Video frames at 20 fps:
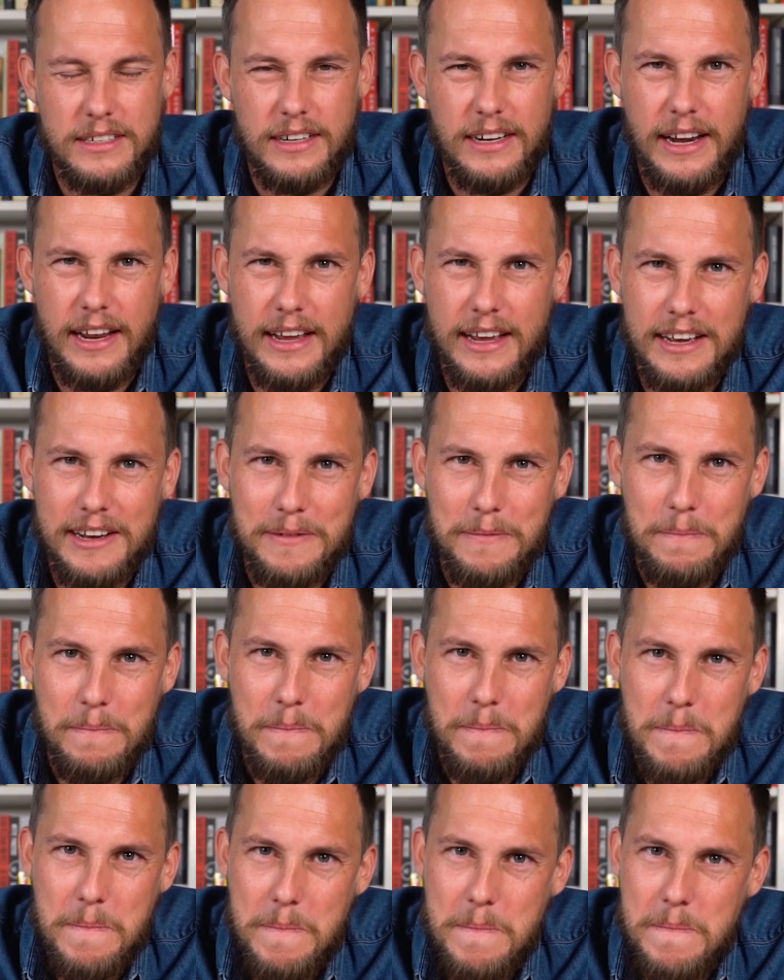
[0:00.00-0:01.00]
Damn,
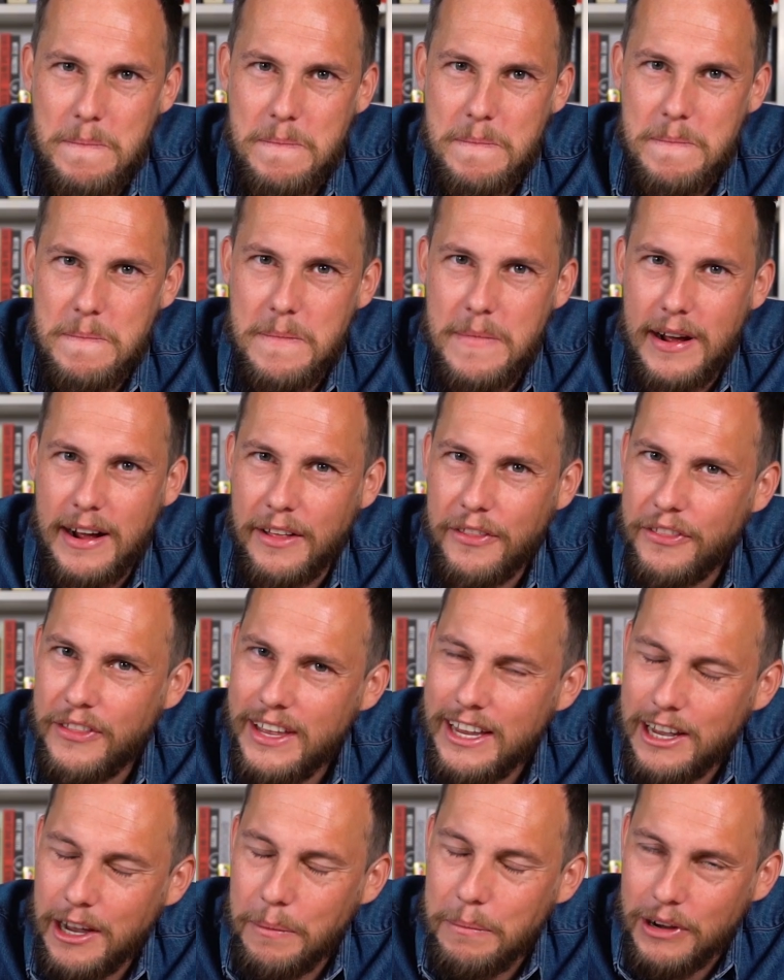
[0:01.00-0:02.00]
I
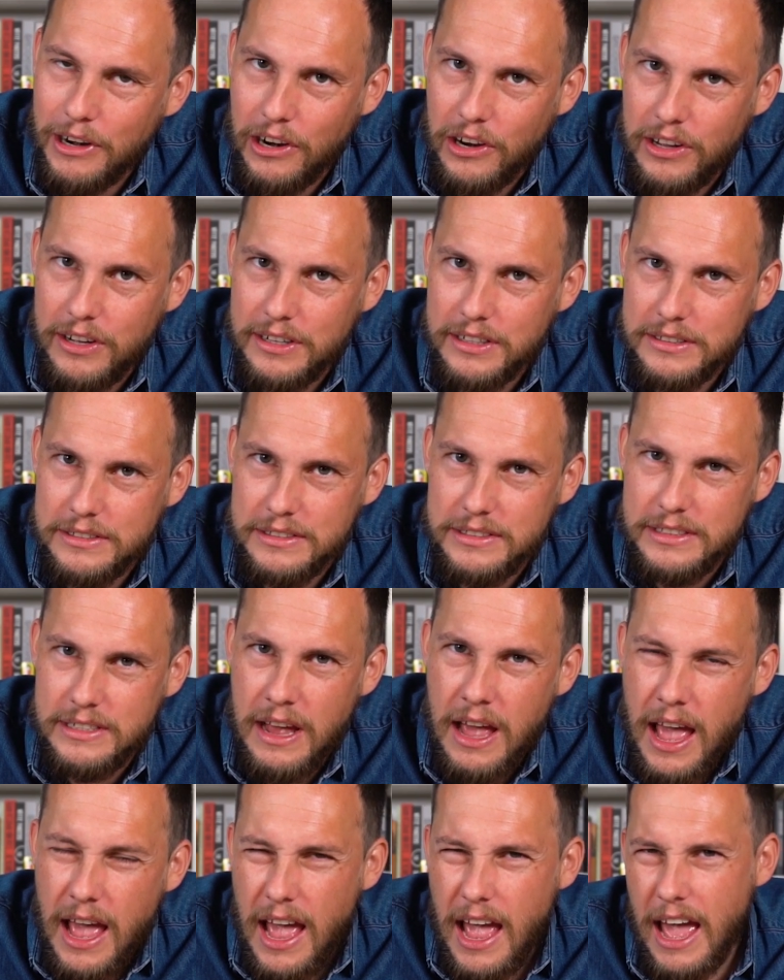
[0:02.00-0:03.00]
think I'm in love.
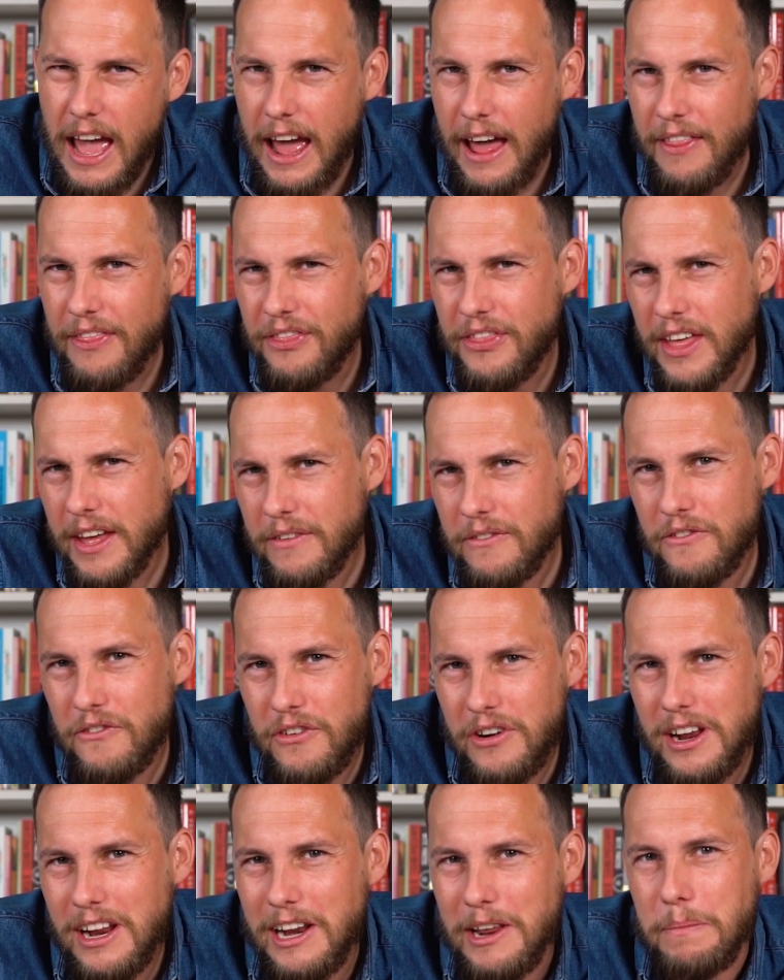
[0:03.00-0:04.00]
And that
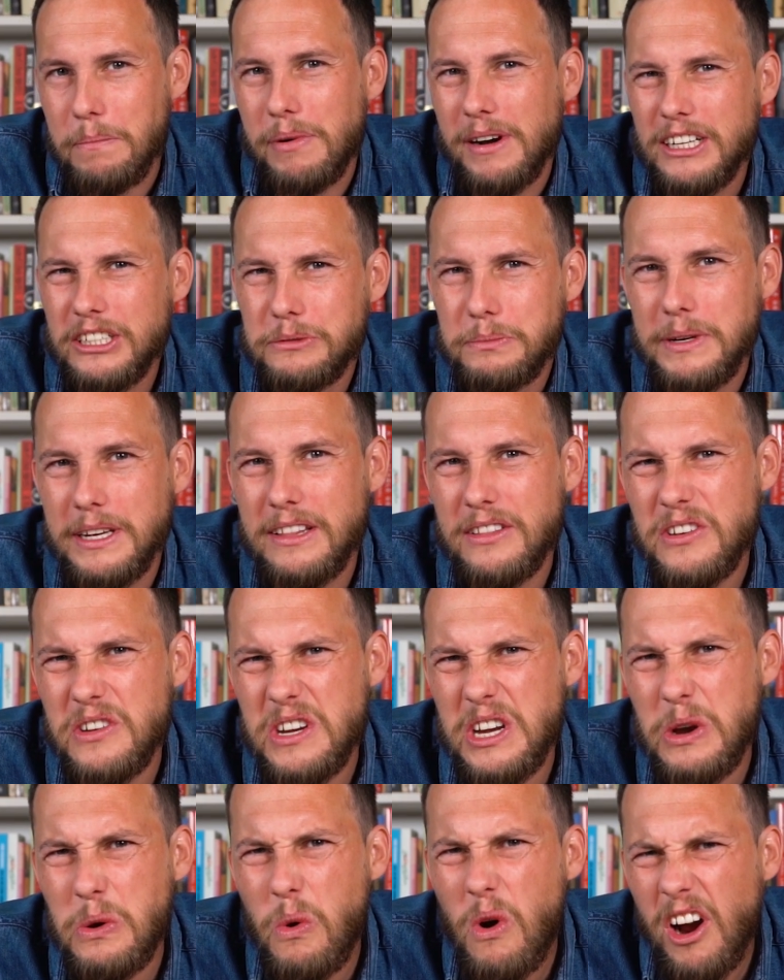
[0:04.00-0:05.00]
really brings me to
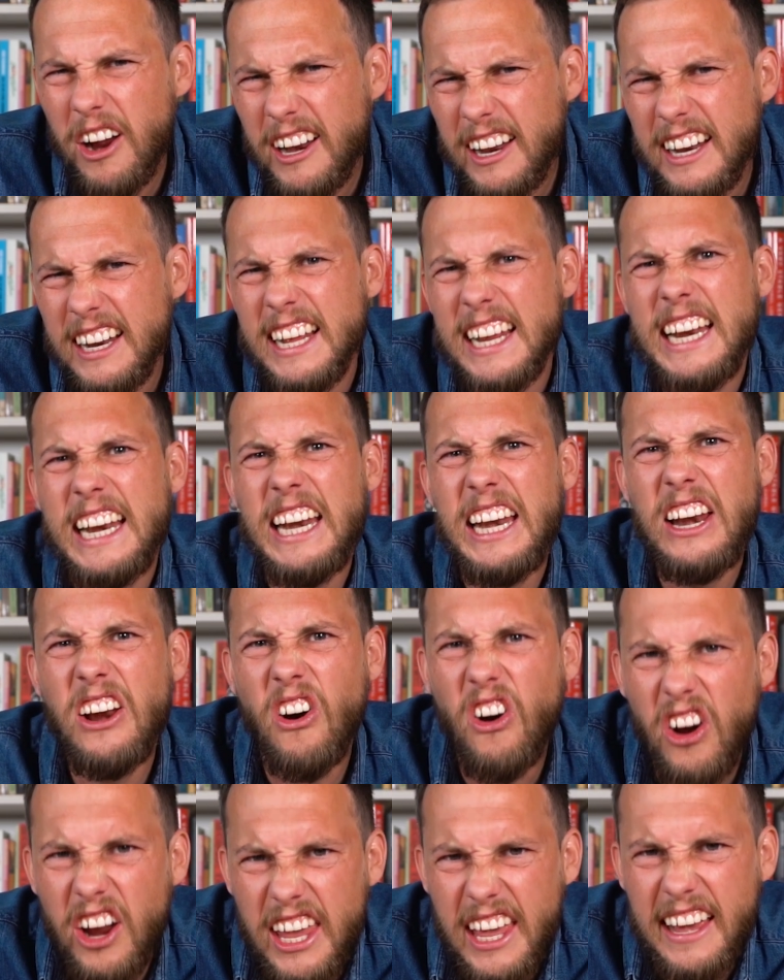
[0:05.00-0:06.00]
quite an
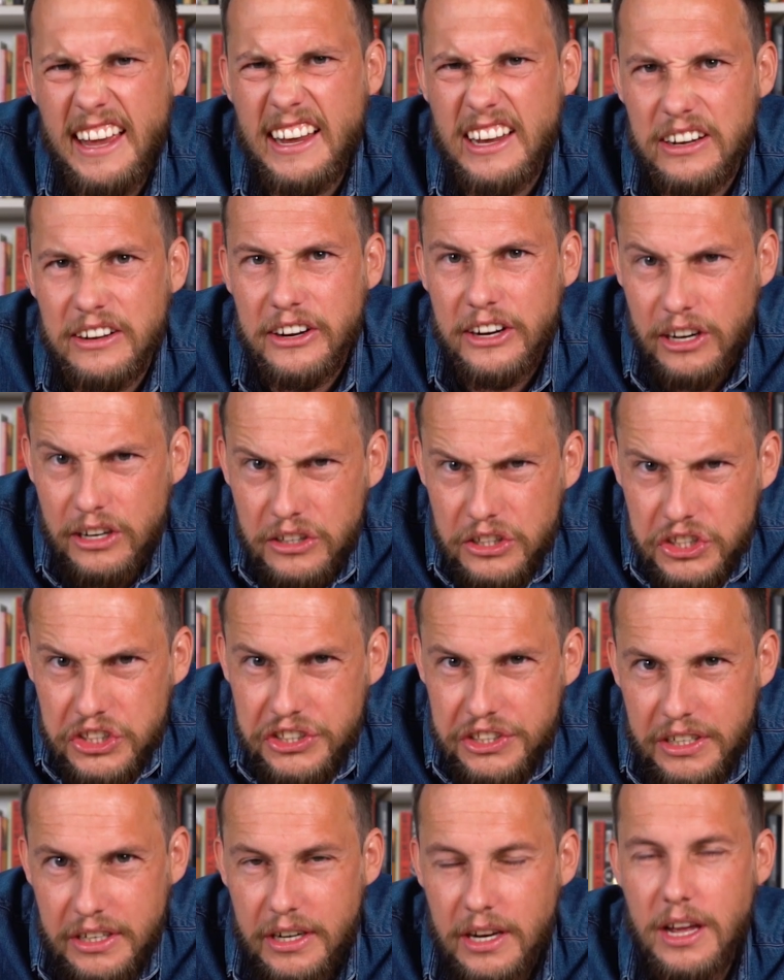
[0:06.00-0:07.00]
annoying
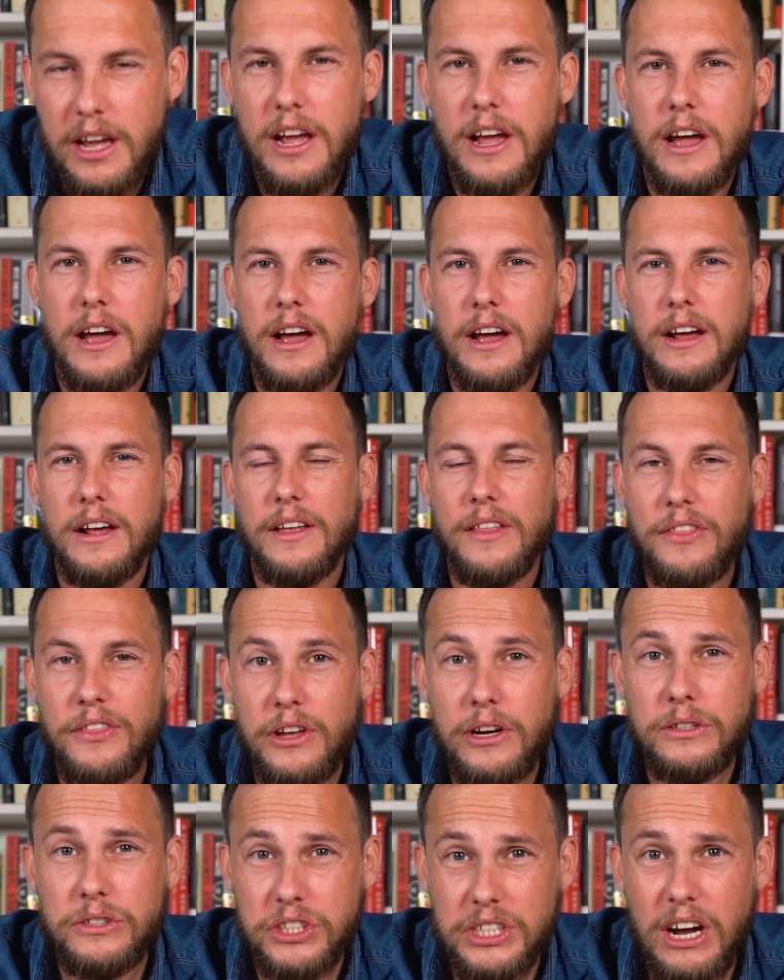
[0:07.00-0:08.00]
conclusion.
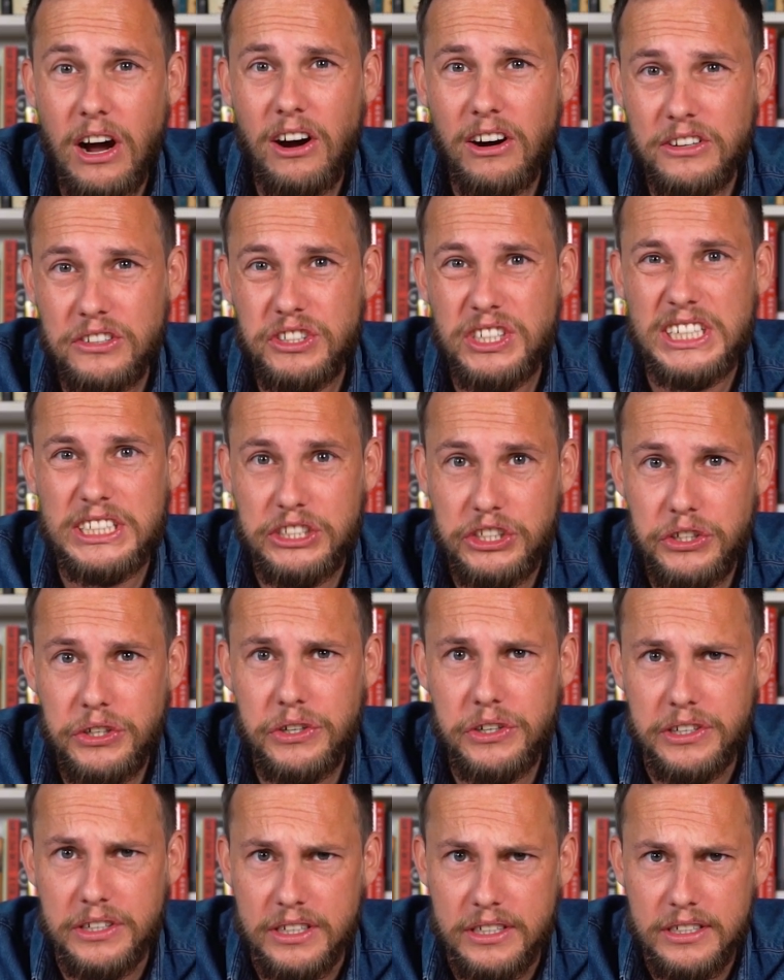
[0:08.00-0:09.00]
Those guys at
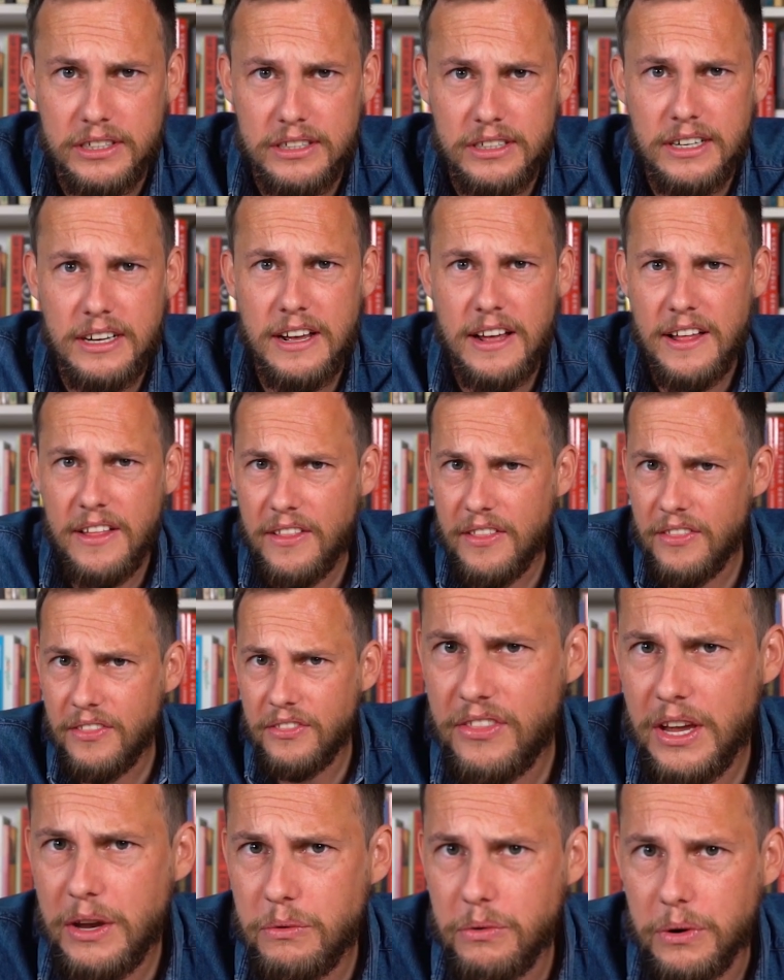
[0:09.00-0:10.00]
Tudor,
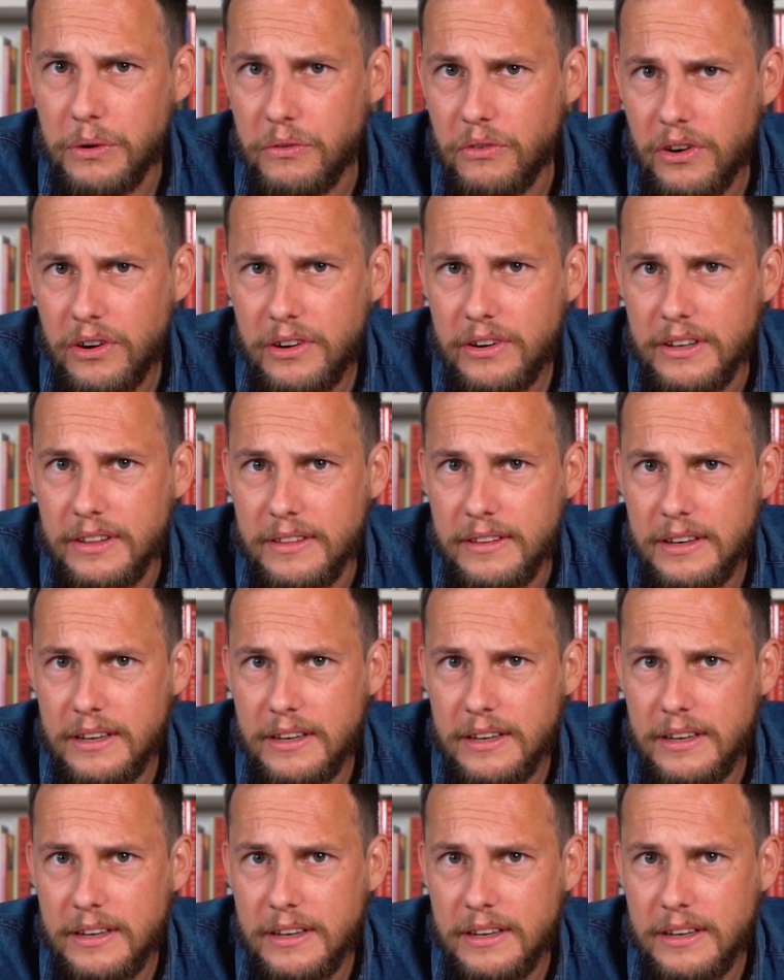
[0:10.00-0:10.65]
they were right.